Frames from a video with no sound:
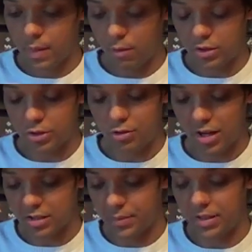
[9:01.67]
which I do
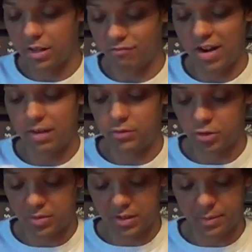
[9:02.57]
like some of these like random
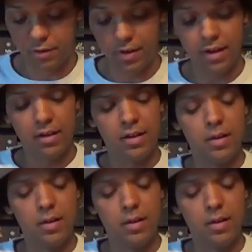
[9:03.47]
shops in the middle there.